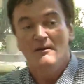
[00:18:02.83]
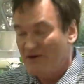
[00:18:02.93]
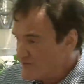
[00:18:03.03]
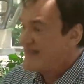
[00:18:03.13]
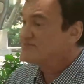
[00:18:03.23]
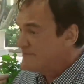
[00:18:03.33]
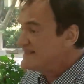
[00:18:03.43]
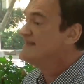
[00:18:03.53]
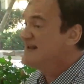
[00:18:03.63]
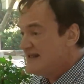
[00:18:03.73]
But at the
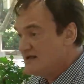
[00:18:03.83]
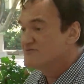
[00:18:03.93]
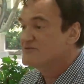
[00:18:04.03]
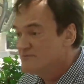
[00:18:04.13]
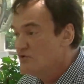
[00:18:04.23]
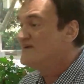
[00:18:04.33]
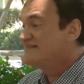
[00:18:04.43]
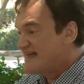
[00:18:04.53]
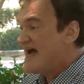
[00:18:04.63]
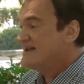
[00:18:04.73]
beginning of the movie,
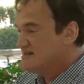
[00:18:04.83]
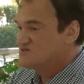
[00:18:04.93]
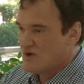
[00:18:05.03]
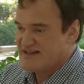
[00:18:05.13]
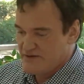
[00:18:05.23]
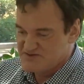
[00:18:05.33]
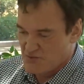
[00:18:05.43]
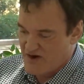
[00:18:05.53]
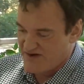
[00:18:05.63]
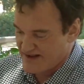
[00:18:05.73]
that is what he was
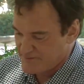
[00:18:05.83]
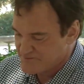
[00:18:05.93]
wearing.